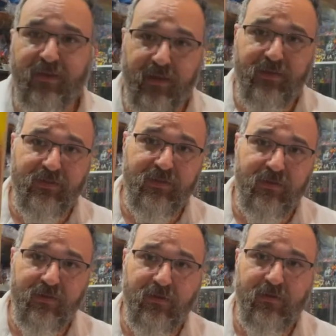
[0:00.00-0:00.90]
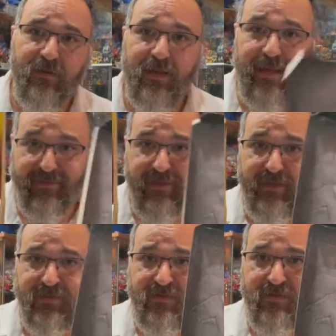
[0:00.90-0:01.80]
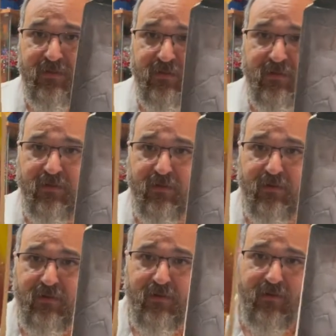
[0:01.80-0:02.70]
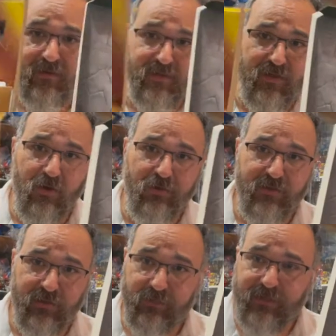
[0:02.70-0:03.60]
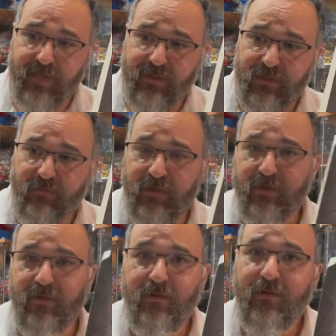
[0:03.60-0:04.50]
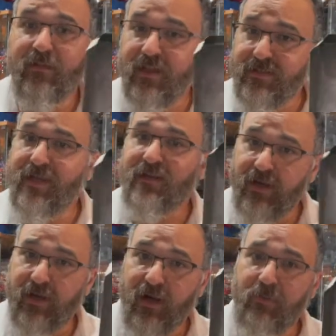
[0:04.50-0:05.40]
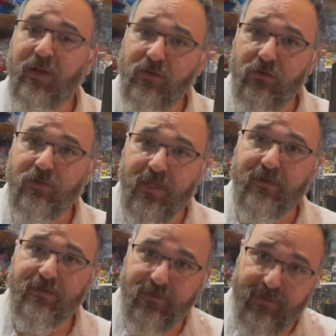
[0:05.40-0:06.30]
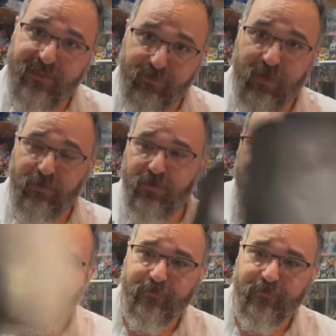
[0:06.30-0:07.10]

this and this, this goes in the recycling bin. This I can cut up and use as a display piece.